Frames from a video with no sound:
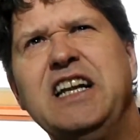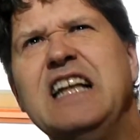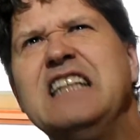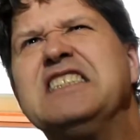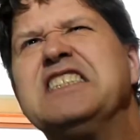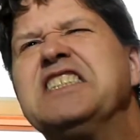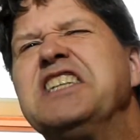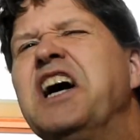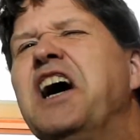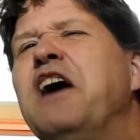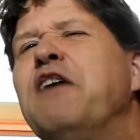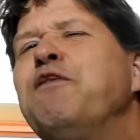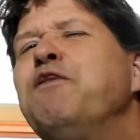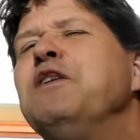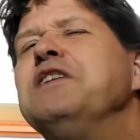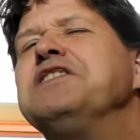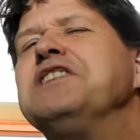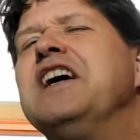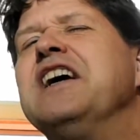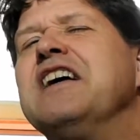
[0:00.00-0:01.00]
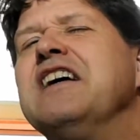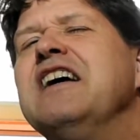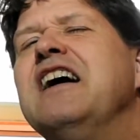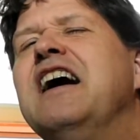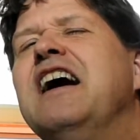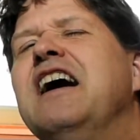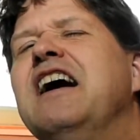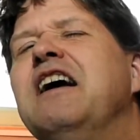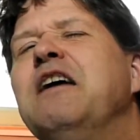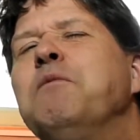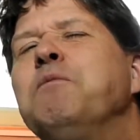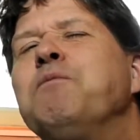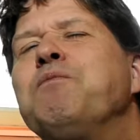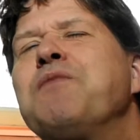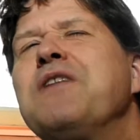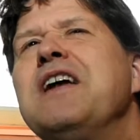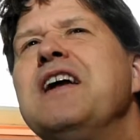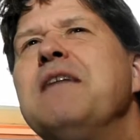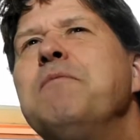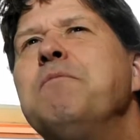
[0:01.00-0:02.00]
It's tough. It's like
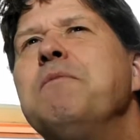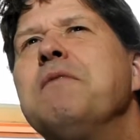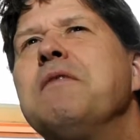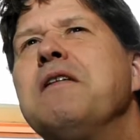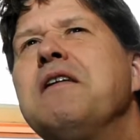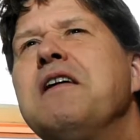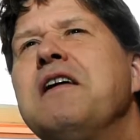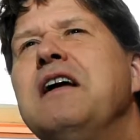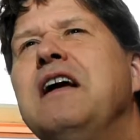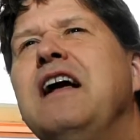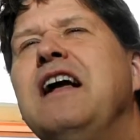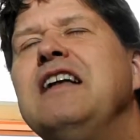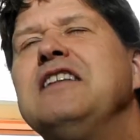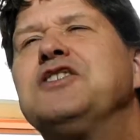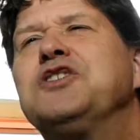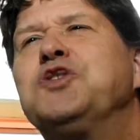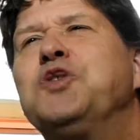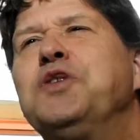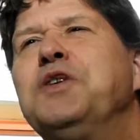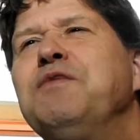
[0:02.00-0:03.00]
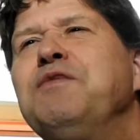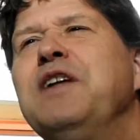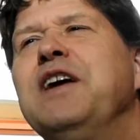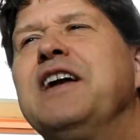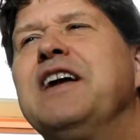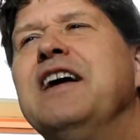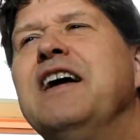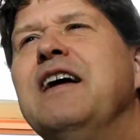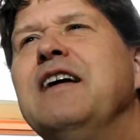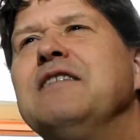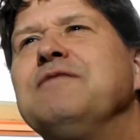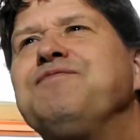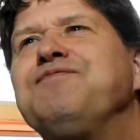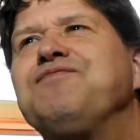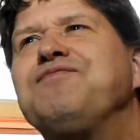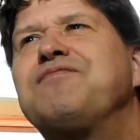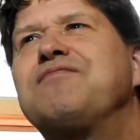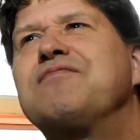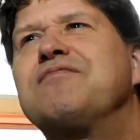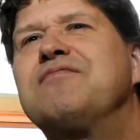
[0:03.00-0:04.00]
it's sort of like
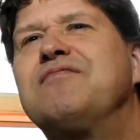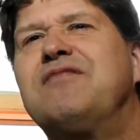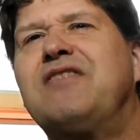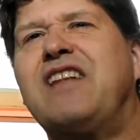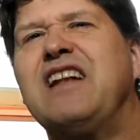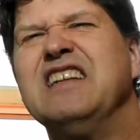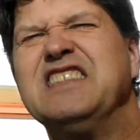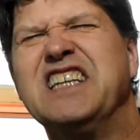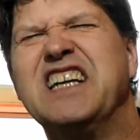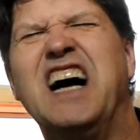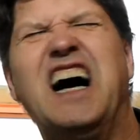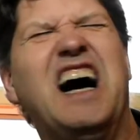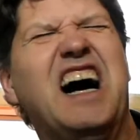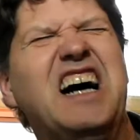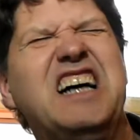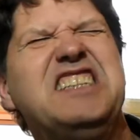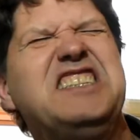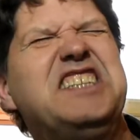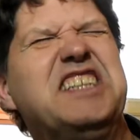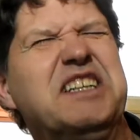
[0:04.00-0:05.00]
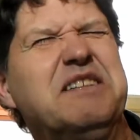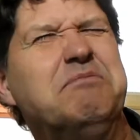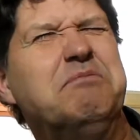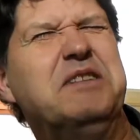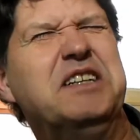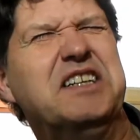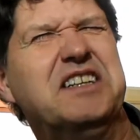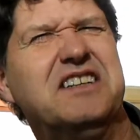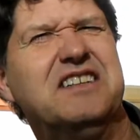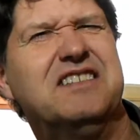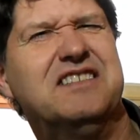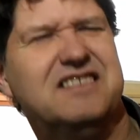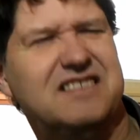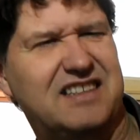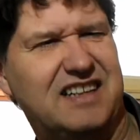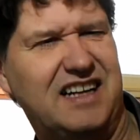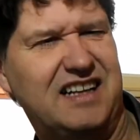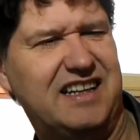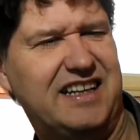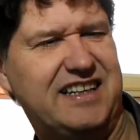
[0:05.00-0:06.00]
it's like a hunting beer.
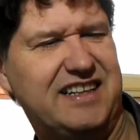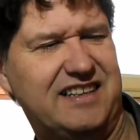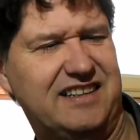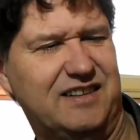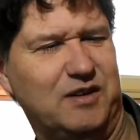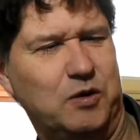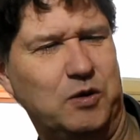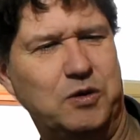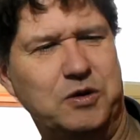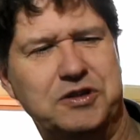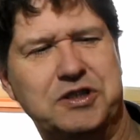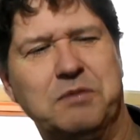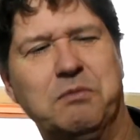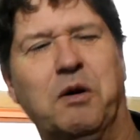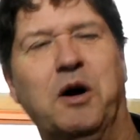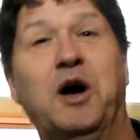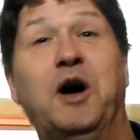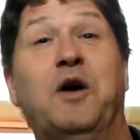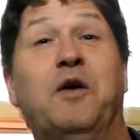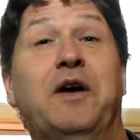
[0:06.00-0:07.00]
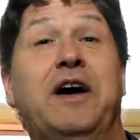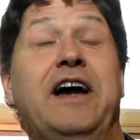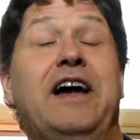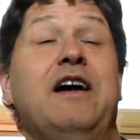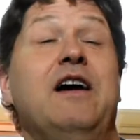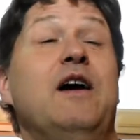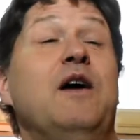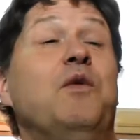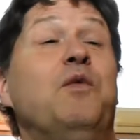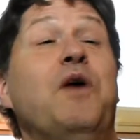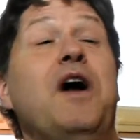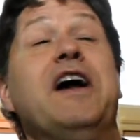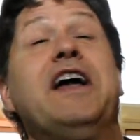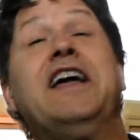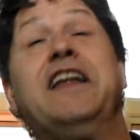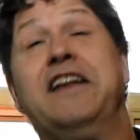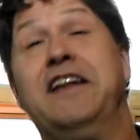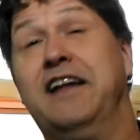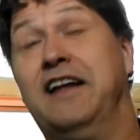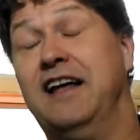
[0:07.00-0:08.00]
I like it. Old Tomorrow, eh?
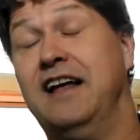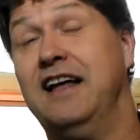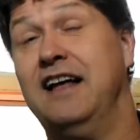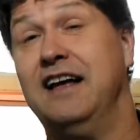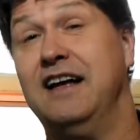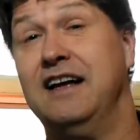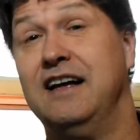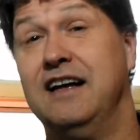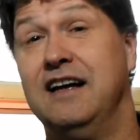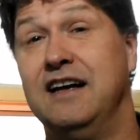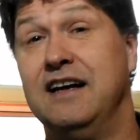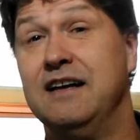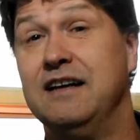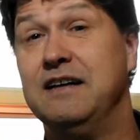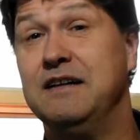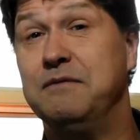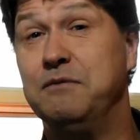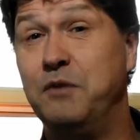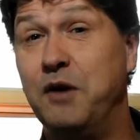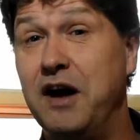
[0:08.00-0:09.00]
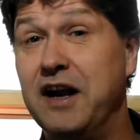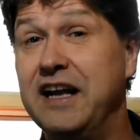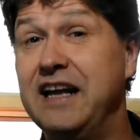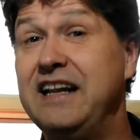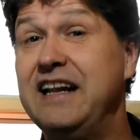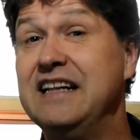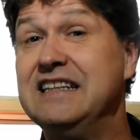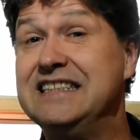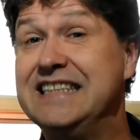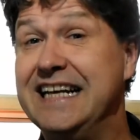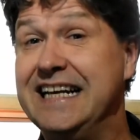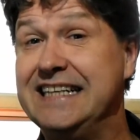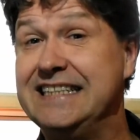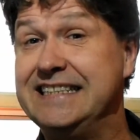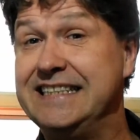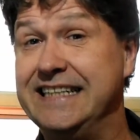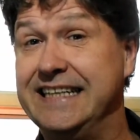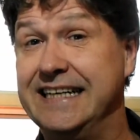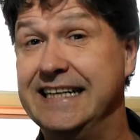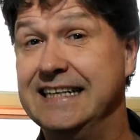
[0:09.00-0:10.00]
Rugged and
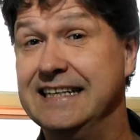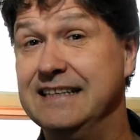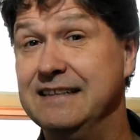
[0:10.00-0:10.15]
tasty.